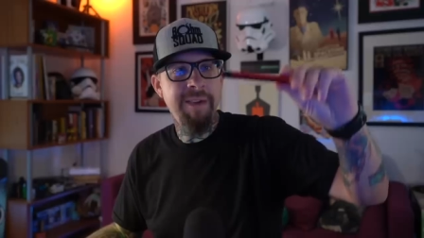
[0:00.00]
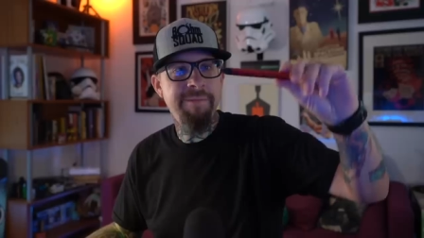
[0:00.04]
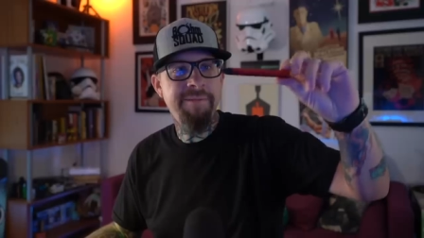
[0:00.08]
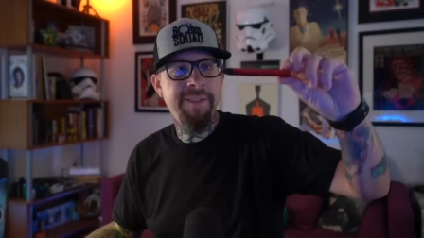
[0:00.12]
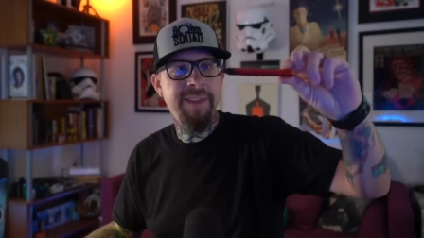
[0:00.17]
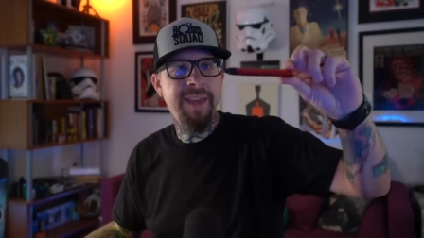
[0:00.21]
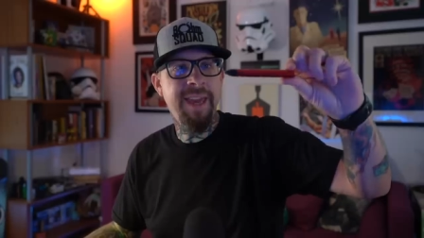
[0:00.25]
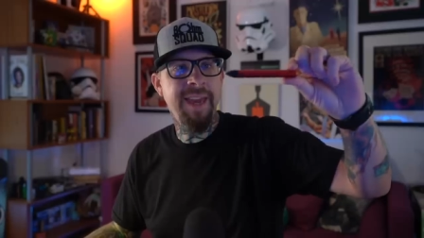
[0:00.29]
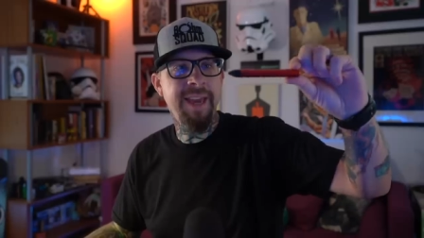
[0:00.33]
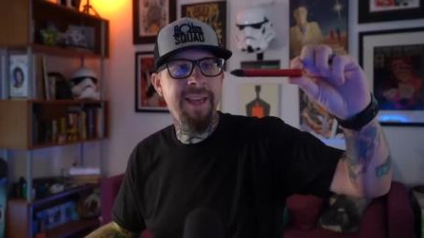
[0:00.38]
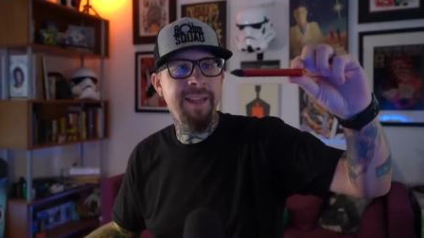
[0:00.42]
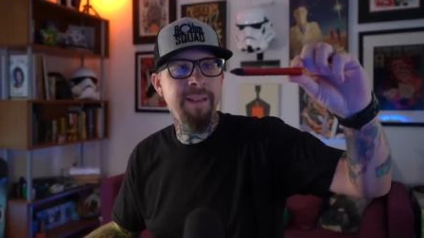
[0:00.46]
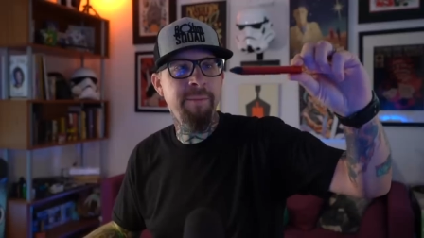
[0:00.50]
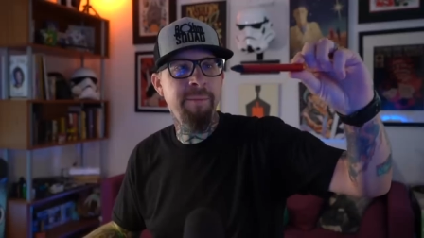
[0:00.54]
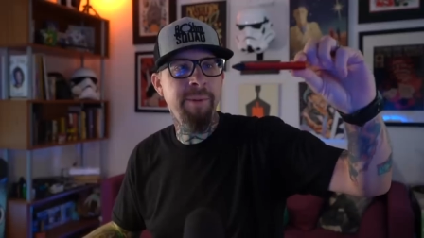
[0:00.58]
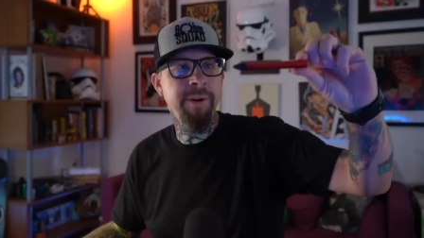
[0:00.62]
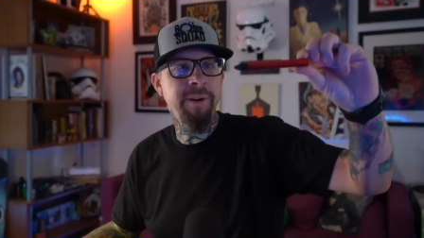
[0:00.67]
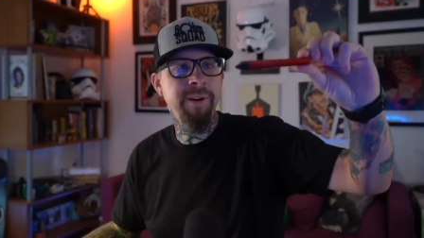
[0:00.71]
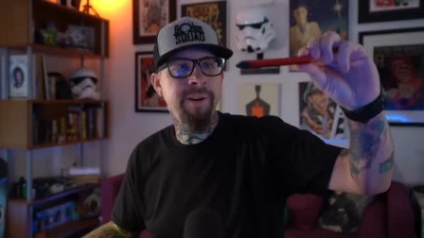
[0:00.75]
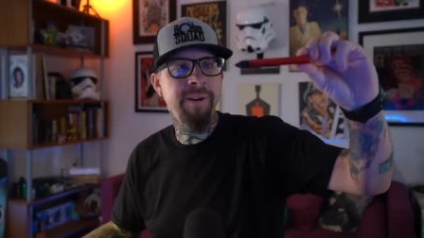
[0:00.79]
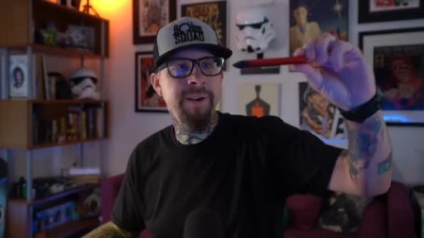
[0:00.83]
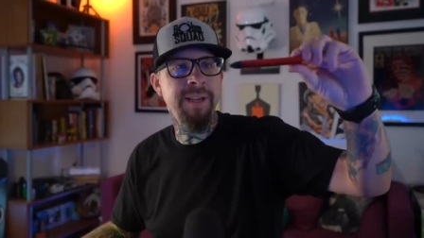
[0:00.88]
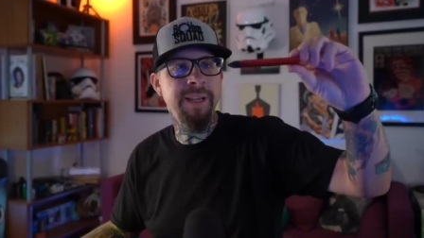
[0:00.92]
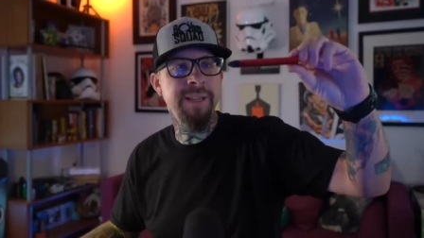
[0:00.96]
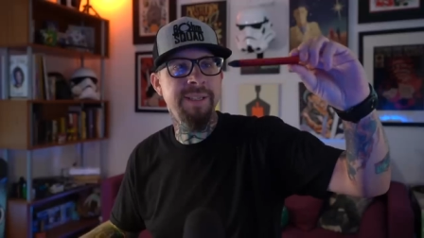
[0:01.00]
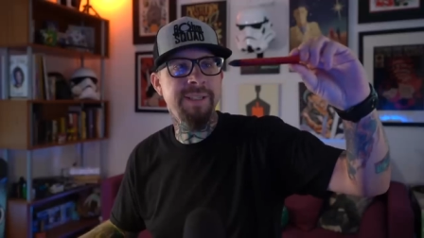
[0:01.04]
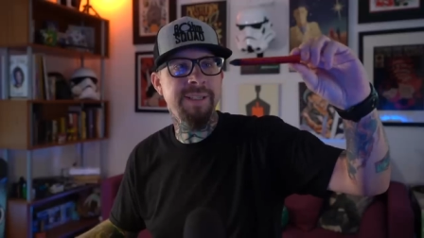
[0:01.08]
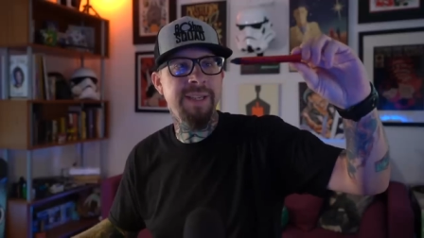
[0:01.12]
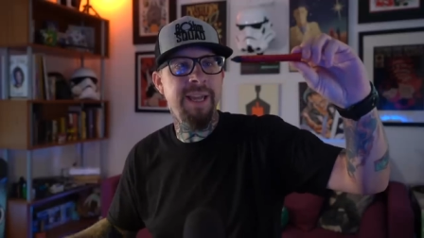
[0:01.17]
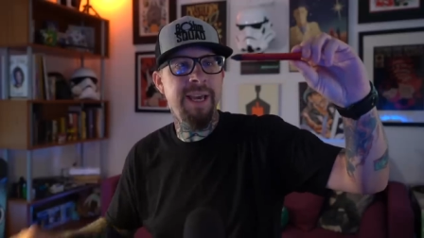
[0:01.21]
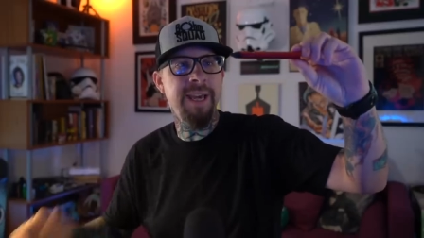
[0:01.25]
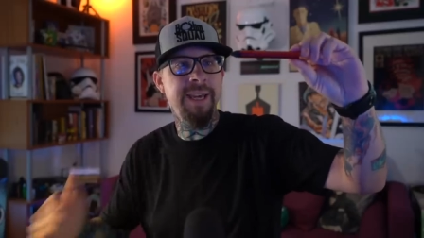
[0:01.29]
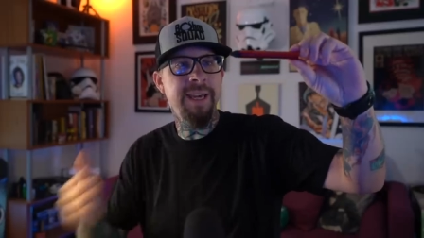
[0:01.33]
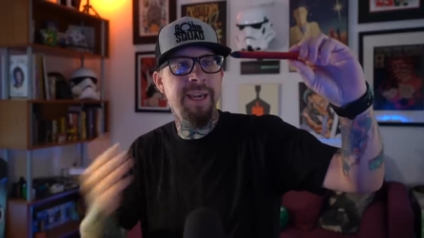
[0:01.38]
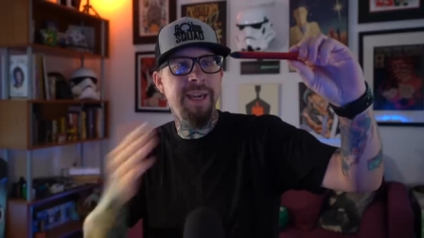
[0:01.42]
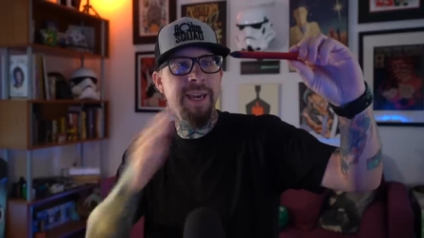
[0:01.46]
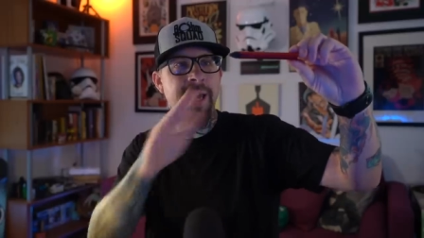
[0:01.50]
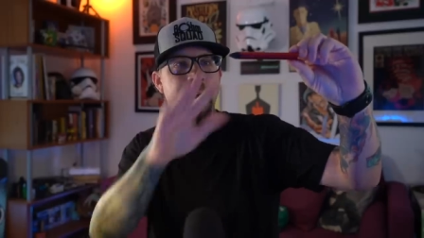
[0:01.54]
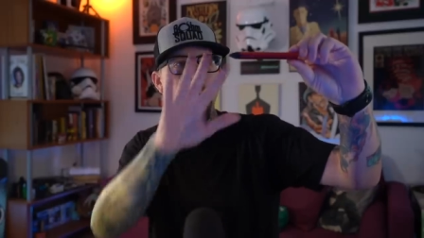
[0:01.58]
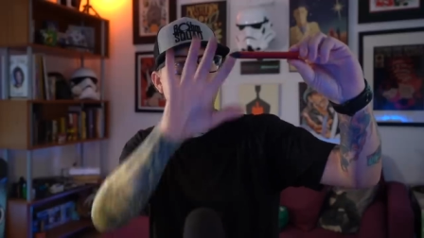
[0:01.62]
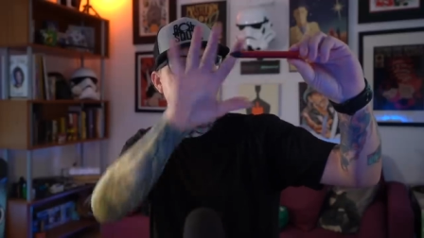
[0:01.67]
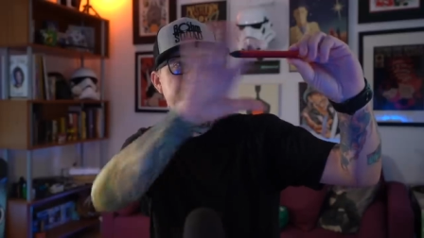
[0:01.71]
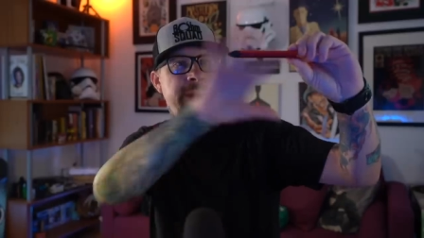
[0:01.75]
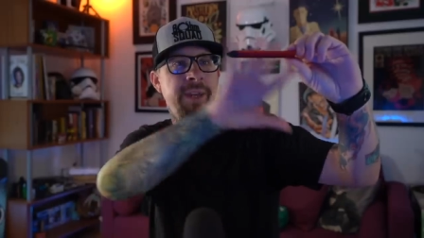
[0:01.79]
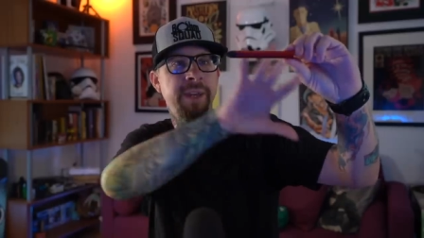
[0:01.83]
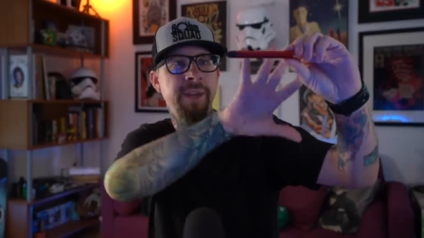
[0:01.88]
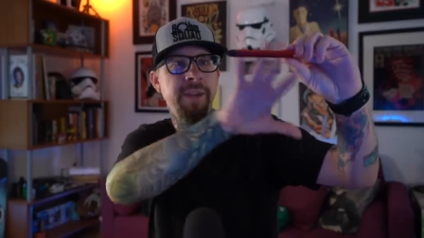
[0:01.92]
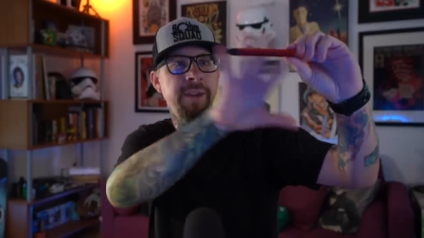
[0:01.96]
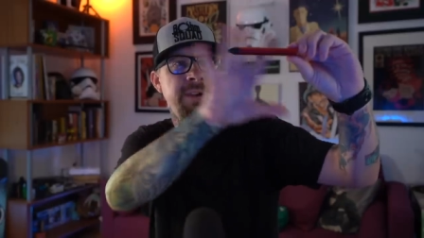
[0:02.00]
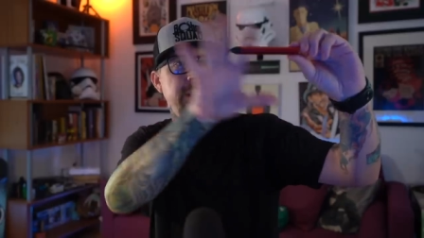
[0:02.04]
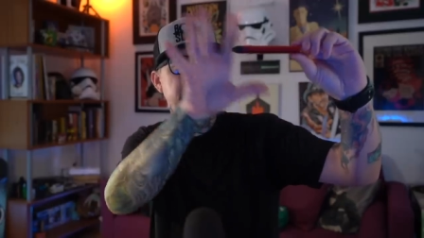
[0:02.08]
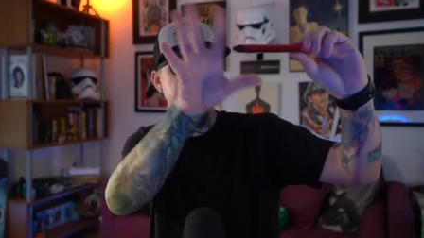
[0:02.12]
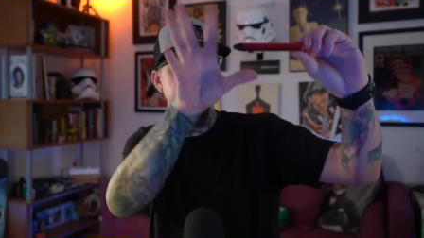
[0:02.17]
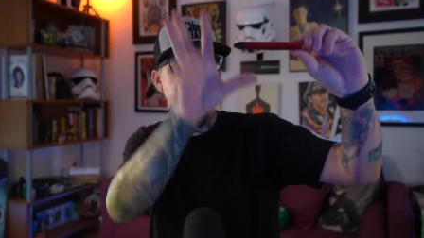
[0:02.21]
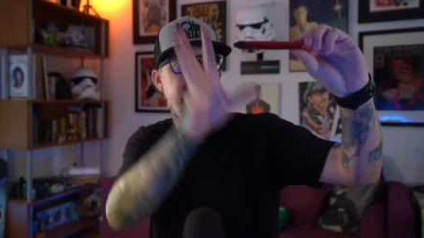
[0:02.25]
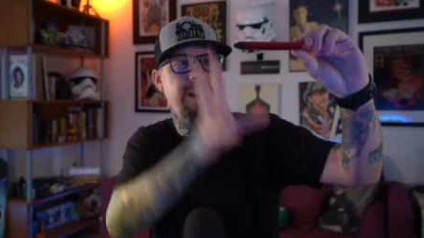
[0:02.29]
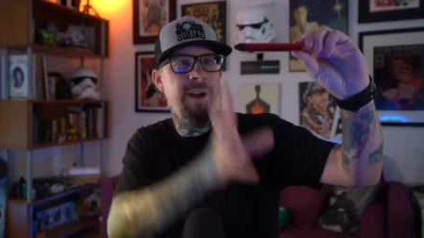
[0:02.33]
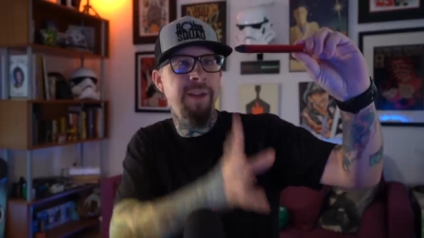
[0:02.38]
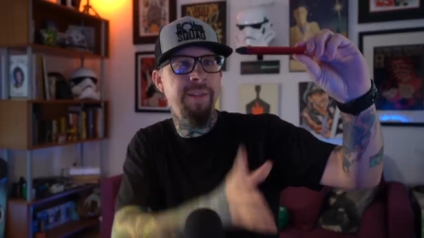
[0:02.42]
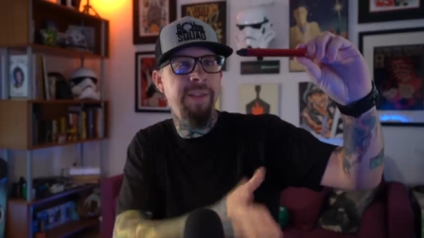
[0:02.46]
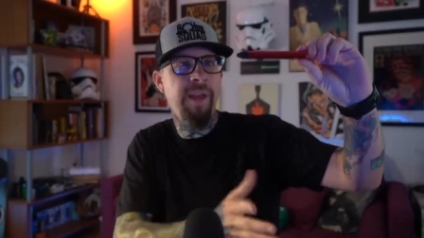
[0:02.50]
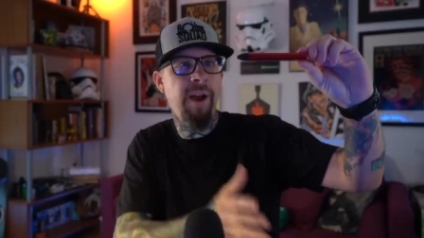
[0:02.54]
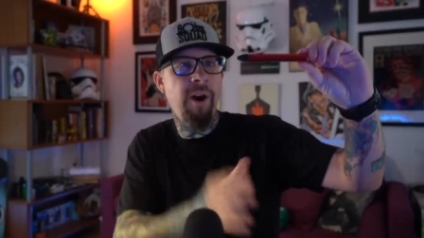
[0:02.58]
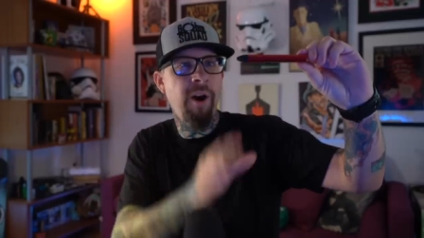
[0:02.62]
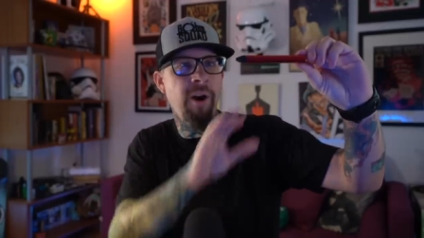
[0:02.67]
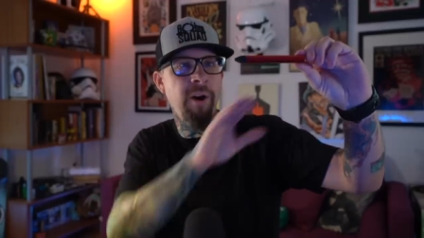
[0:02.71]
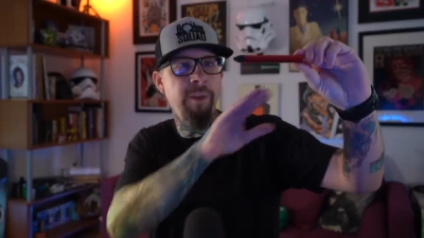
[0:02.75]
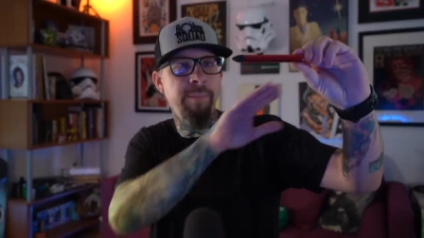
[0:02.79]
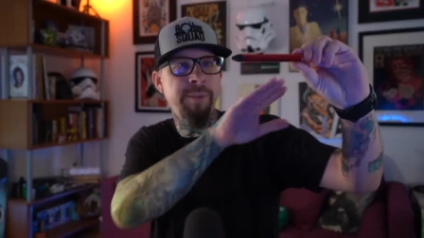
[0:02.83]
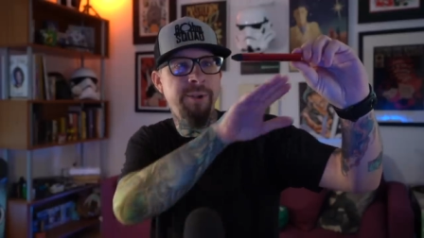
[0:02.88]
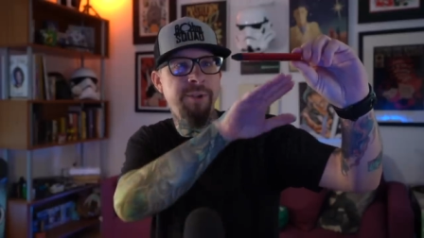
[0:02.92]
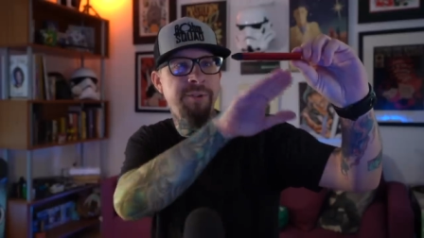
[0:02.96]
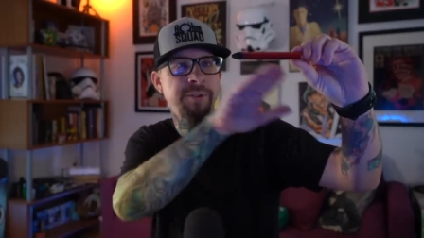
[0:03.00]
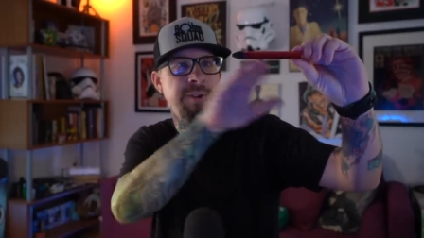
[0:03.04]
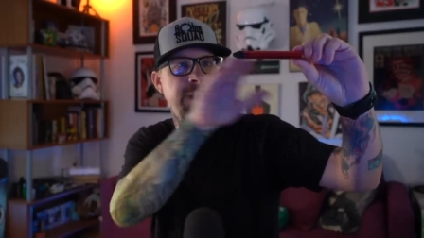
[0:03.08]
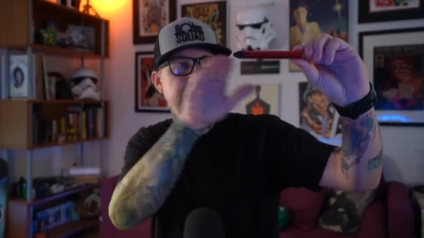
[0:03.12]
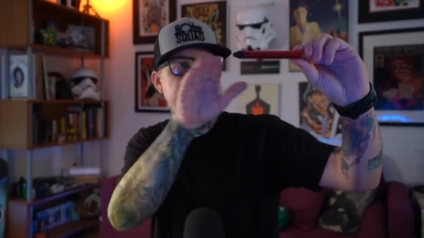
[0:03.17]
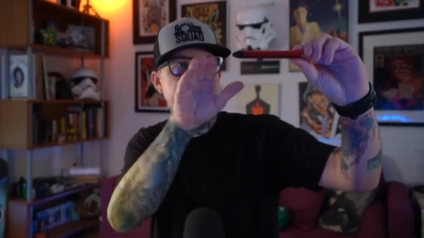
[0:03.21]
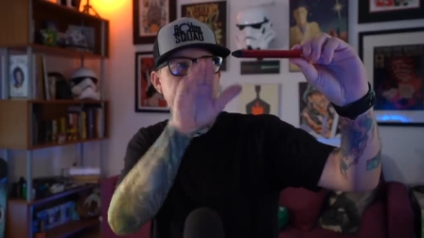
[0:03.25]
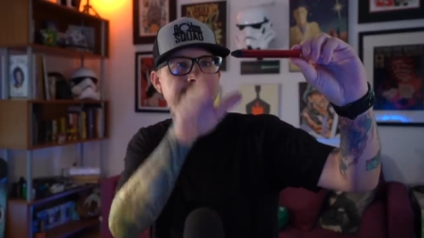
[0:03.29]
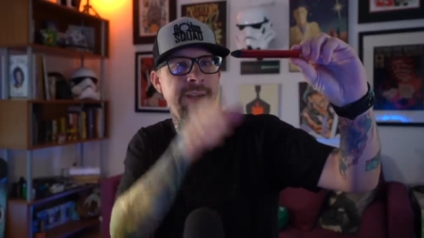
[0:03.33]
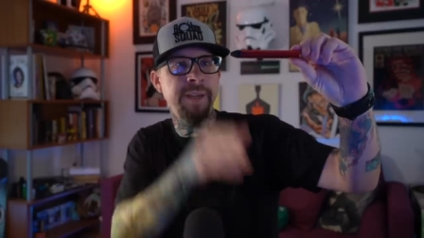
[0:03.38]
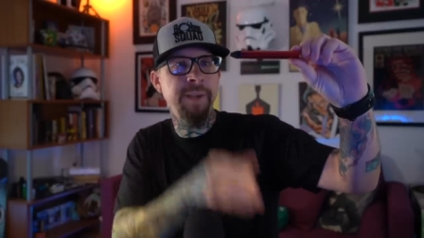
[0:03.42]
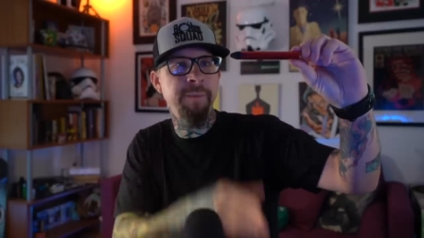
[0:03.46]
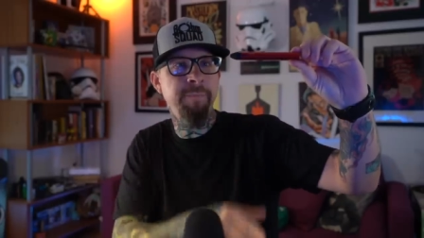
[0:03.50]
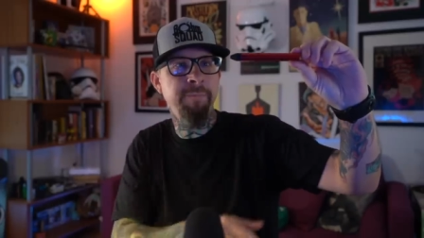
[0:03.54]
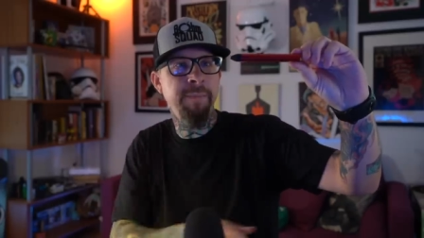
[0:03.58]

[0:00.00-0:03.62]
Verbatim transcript: If the Caliburn is like up here on the arbitrary